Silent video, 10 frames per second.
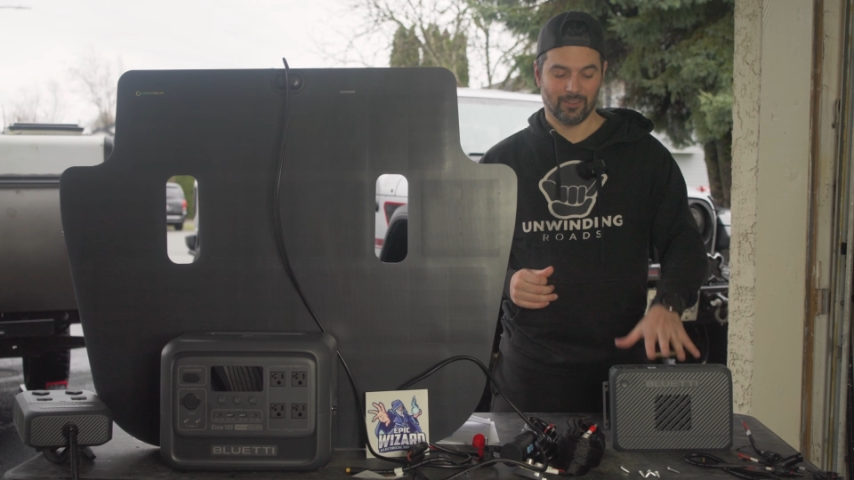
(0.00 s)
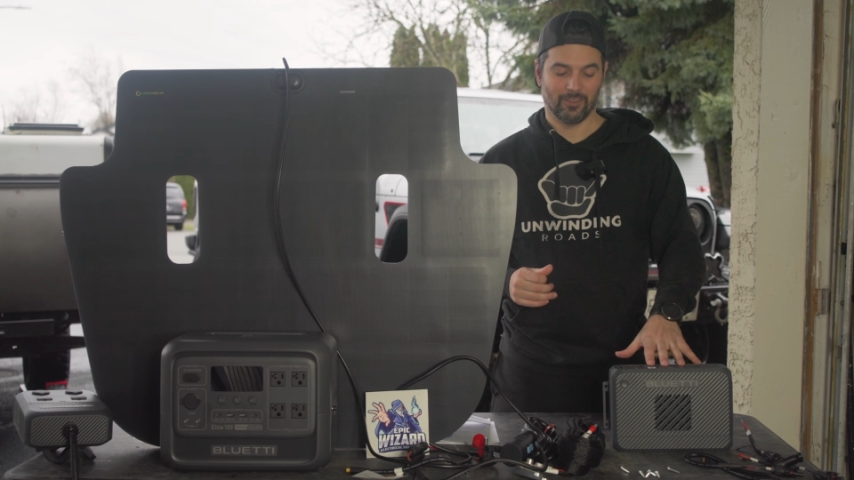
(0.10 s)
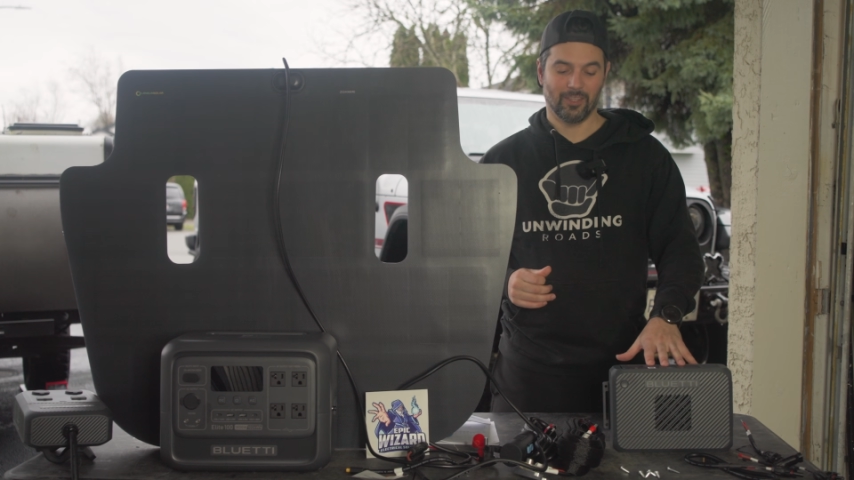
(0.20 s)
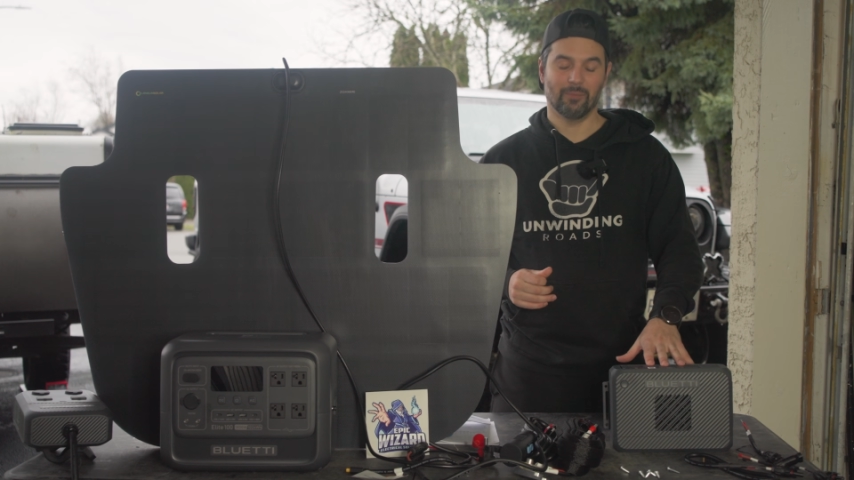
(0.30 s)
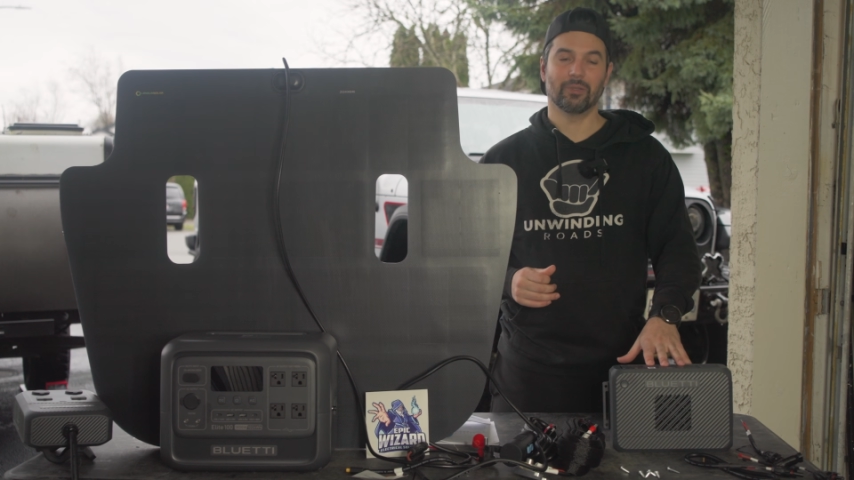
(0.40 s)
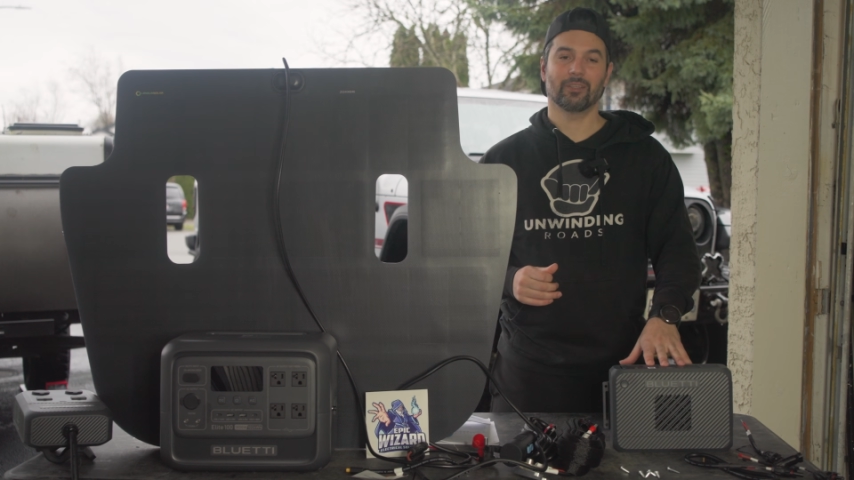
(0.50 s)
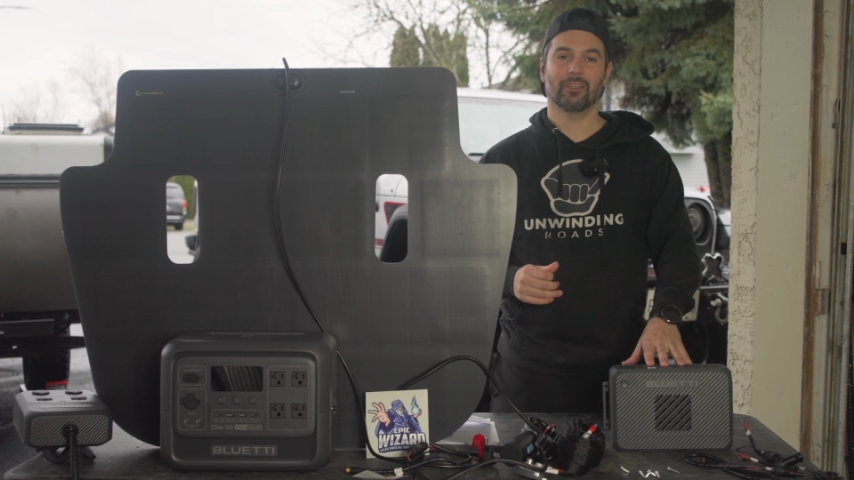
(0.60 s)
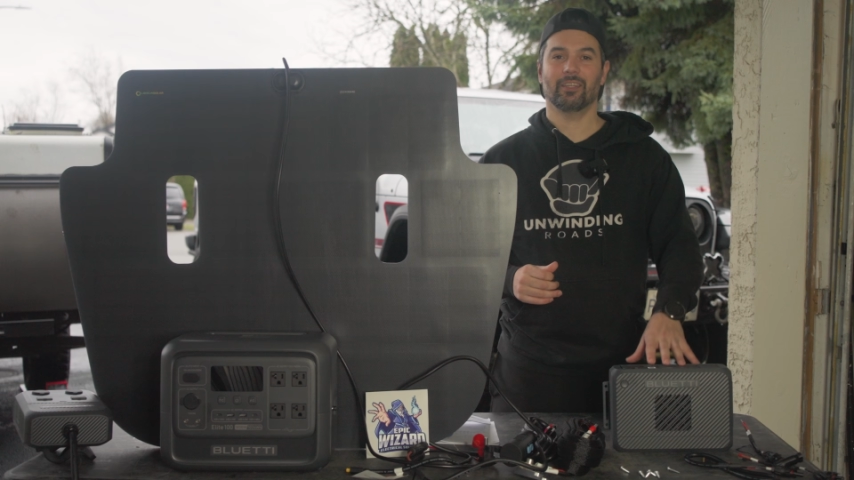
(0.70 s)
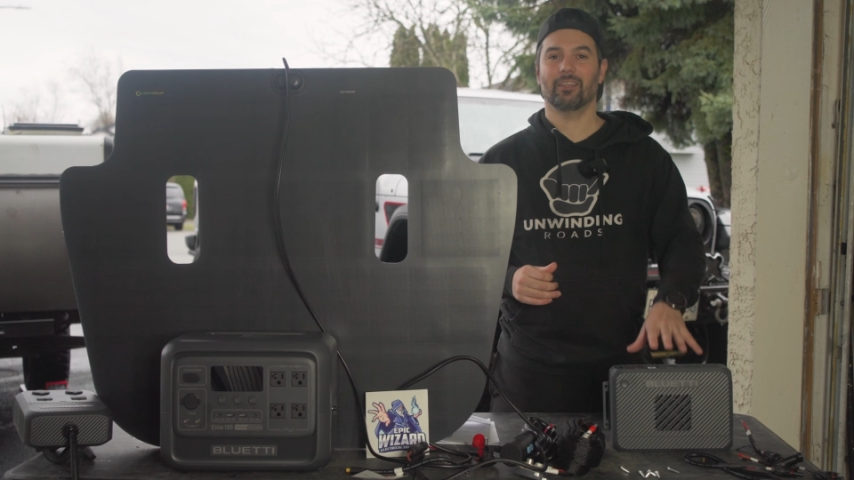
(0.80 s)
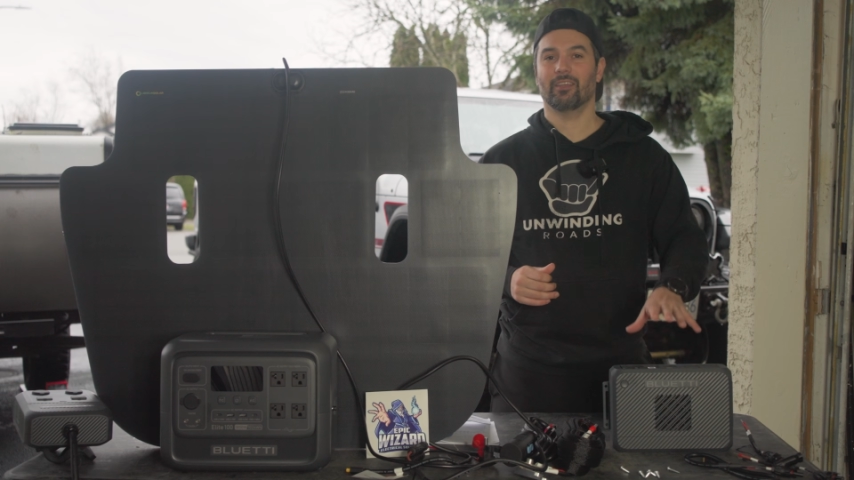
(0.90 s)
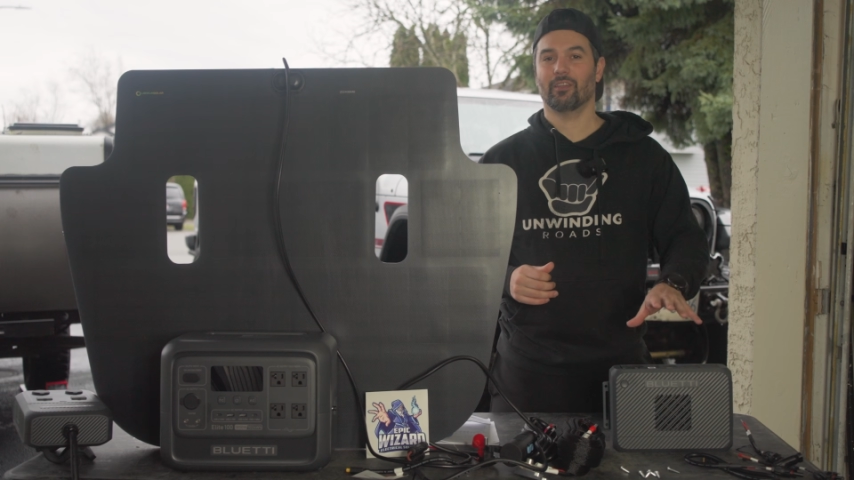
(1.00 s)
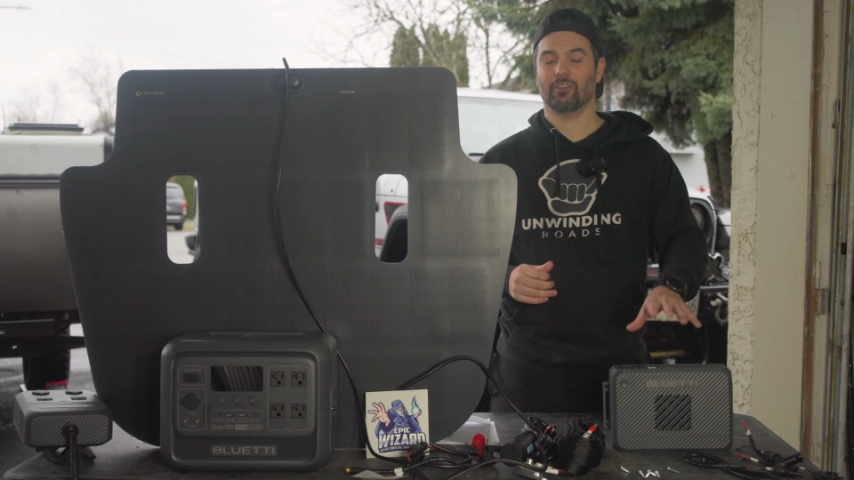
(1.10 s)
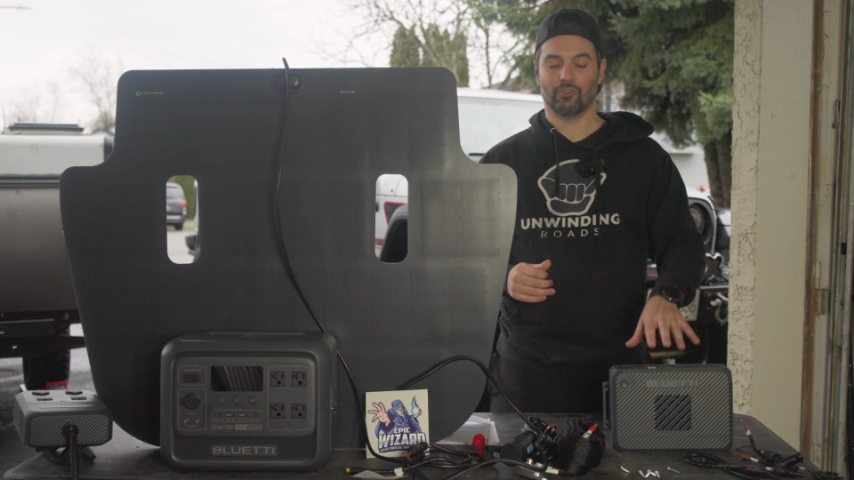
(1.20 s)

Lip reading: the ability